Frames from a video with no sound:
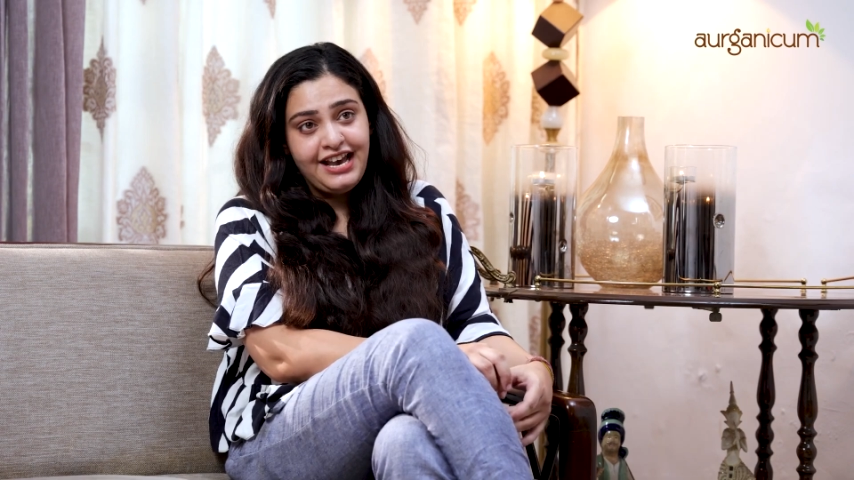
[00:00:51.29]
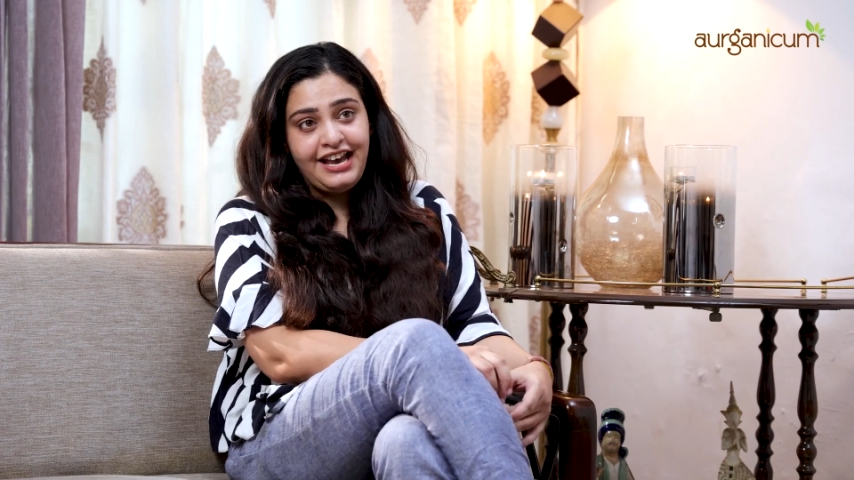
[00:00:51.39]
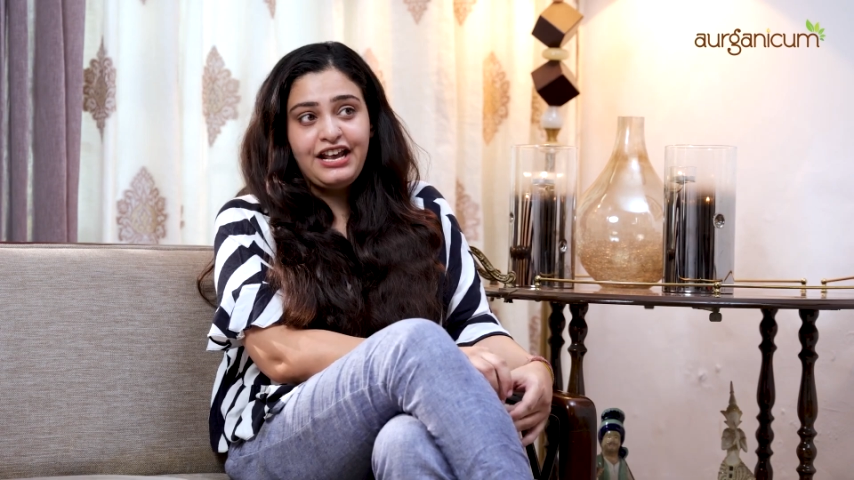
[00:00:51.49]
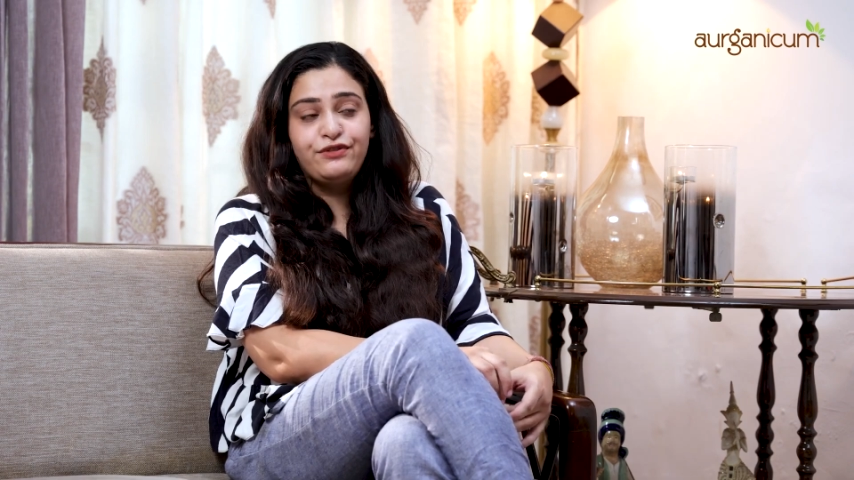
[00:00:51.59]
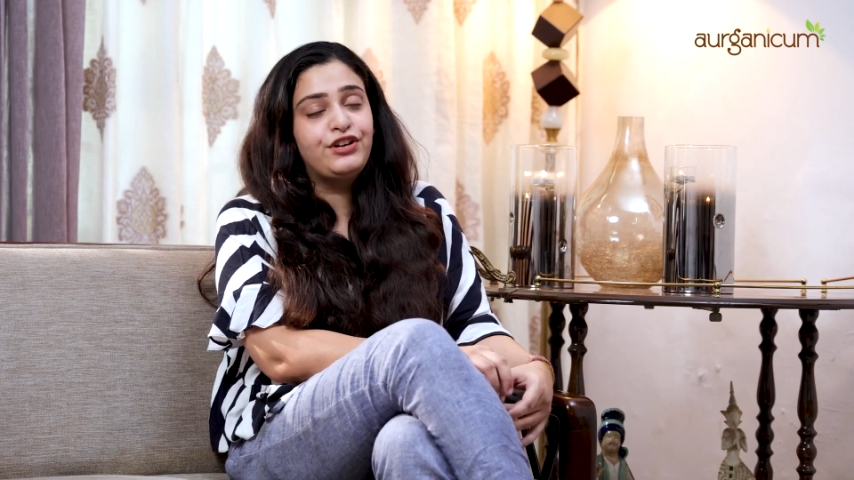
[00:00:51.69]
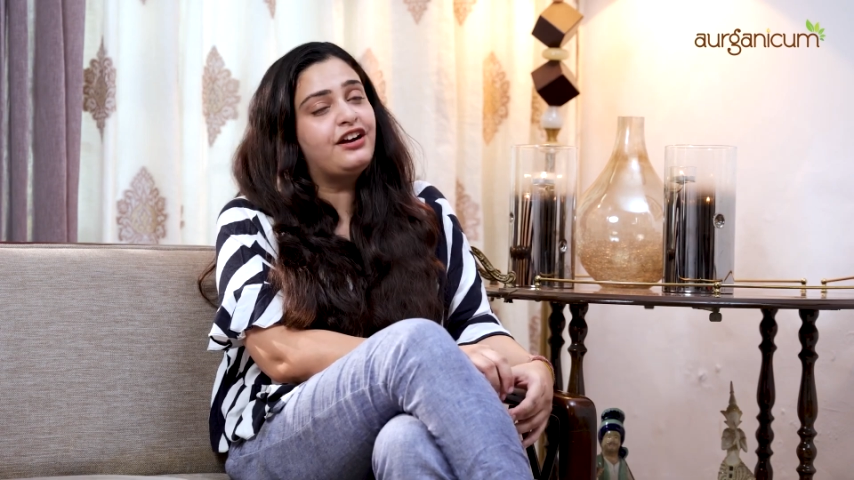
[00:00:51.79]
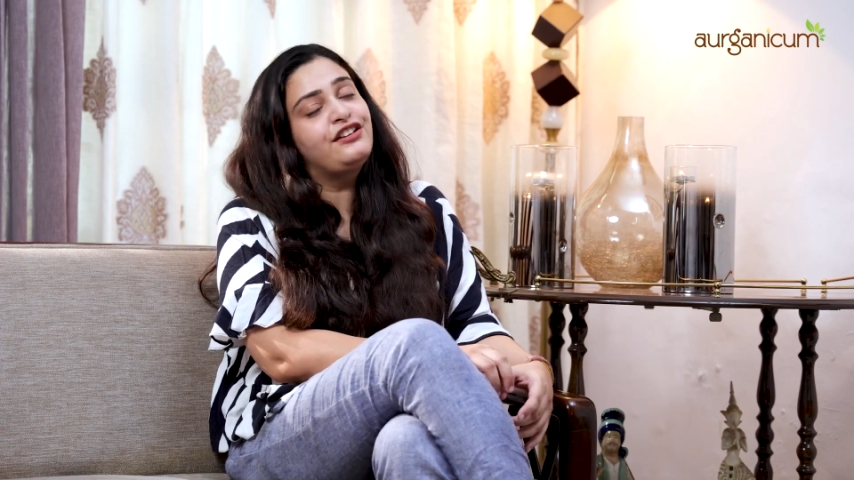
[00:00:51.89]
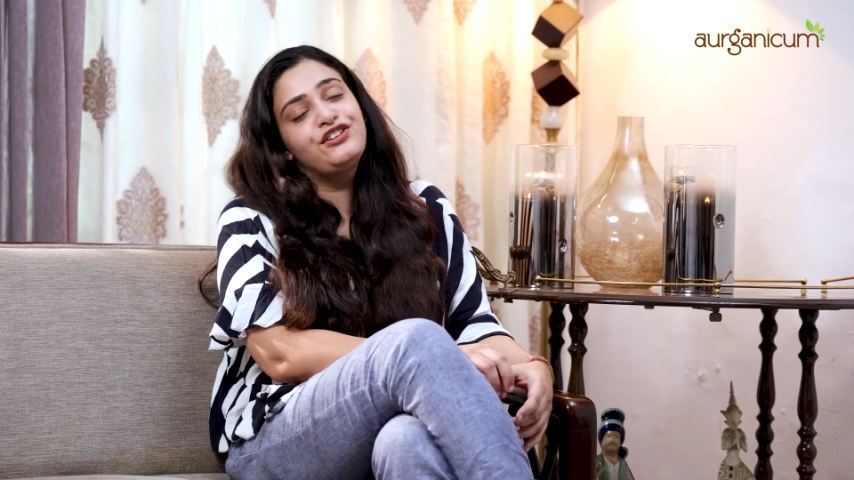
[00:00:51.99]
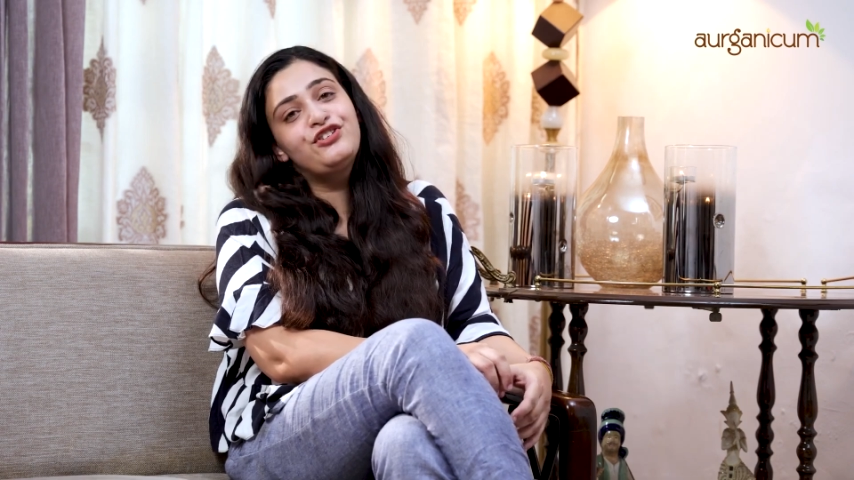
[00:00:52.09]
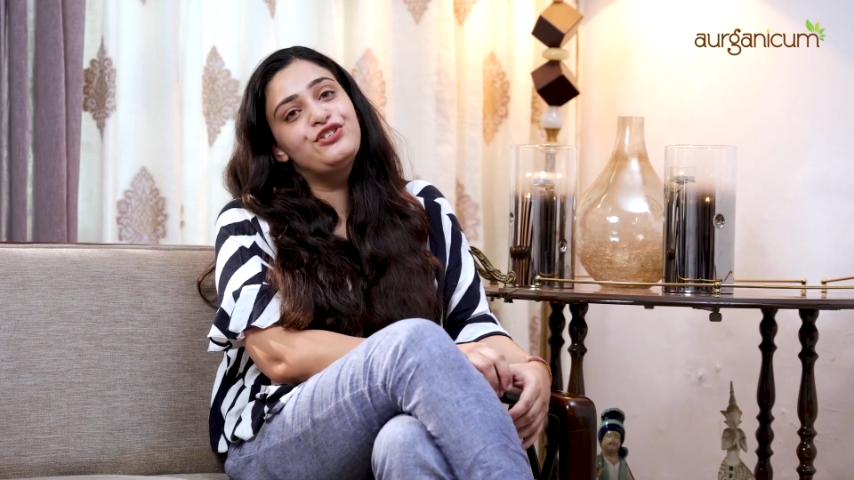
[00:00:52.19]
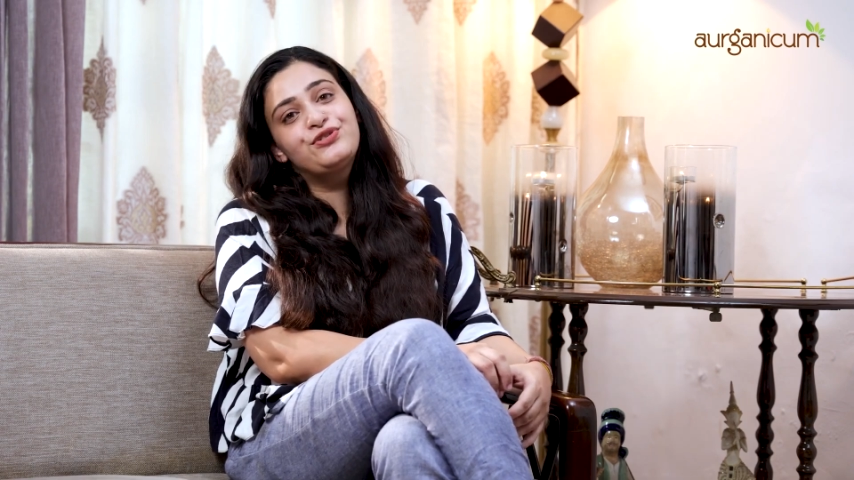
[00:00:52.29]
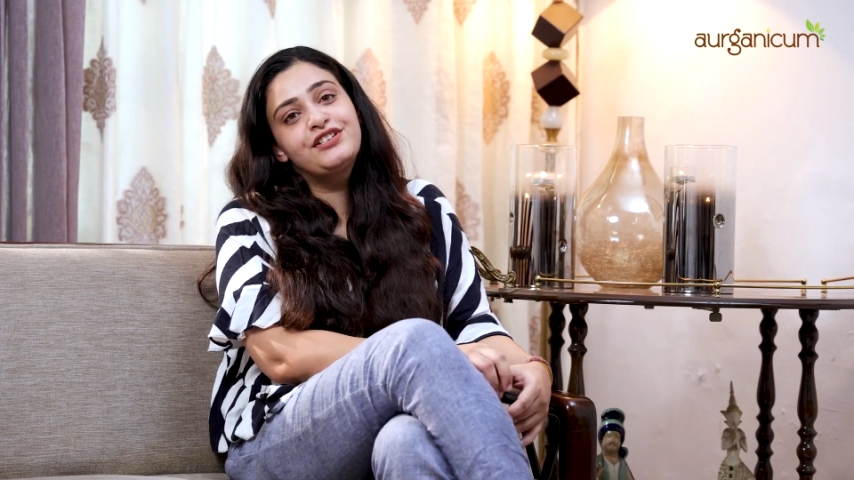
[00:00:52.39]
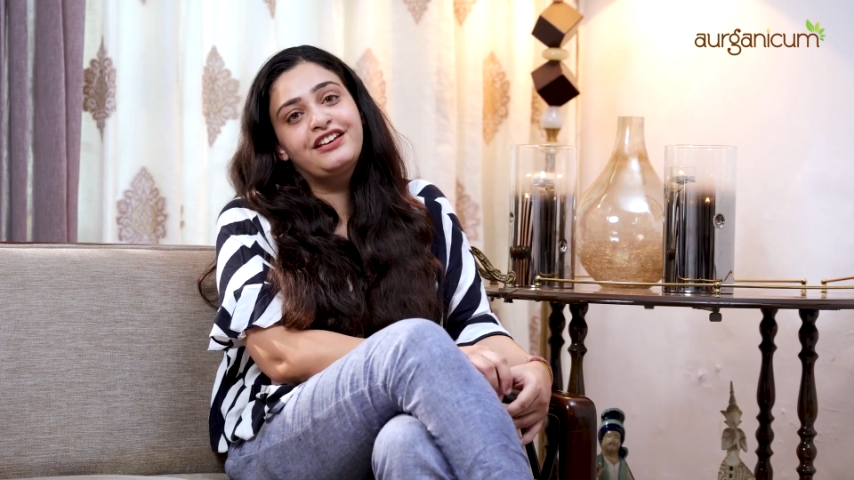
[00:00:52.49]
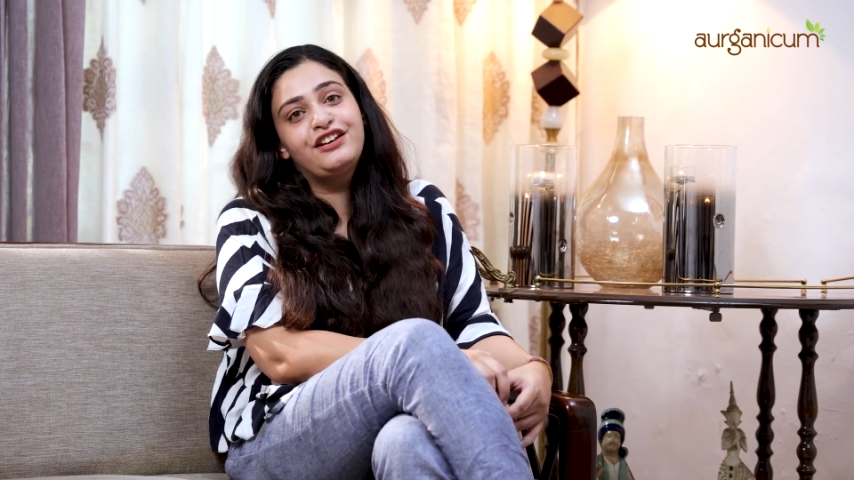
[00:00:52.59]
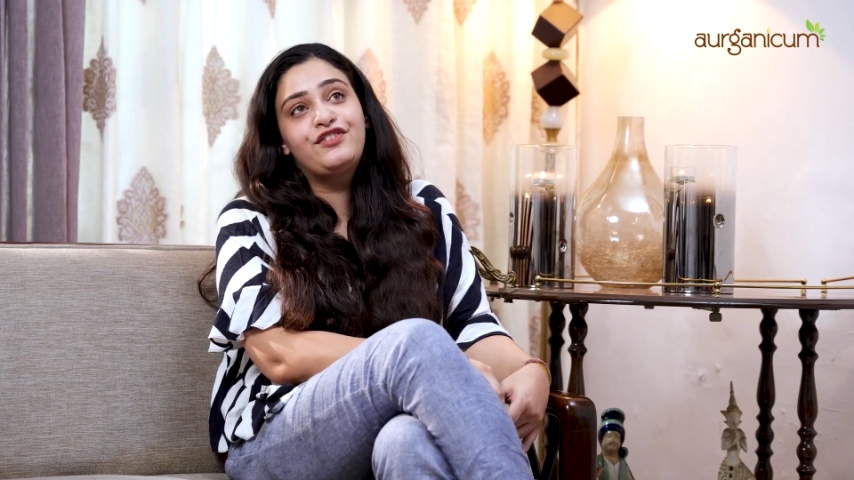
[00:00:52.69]
And I would continue
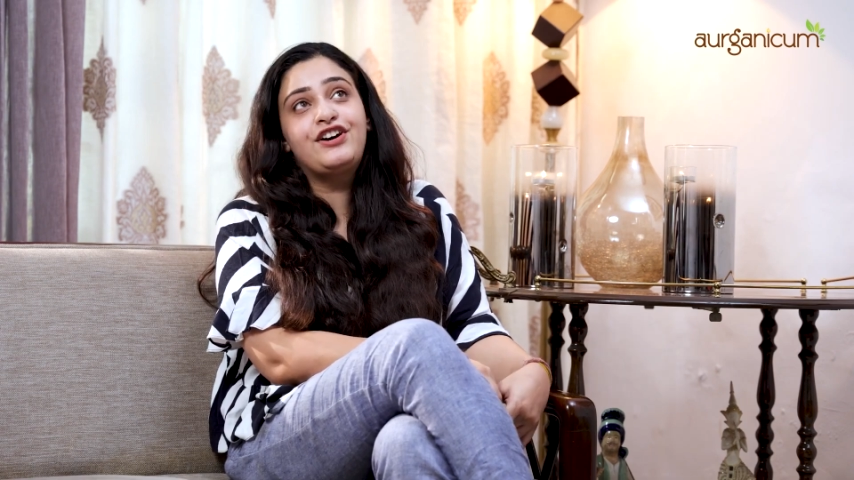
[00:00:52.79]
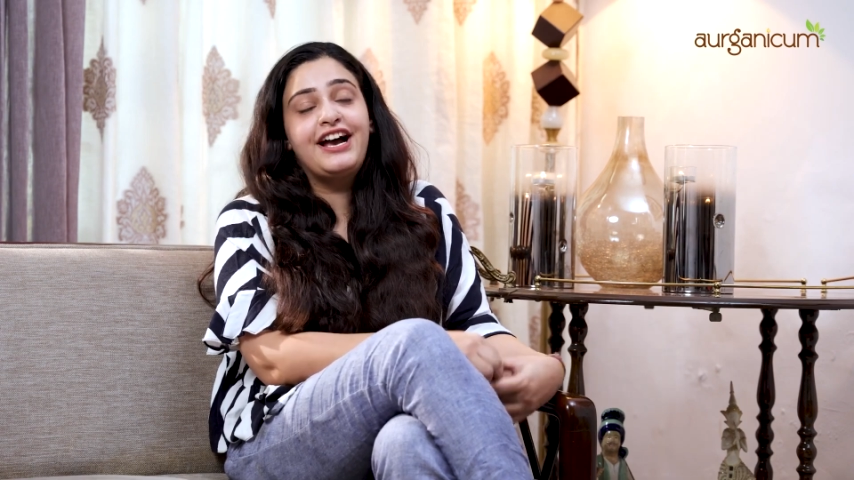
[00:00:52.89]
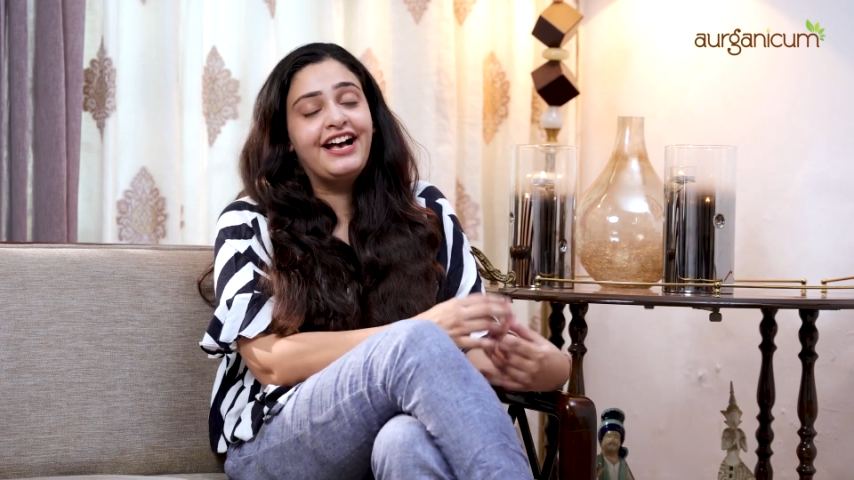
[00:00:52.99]
using it for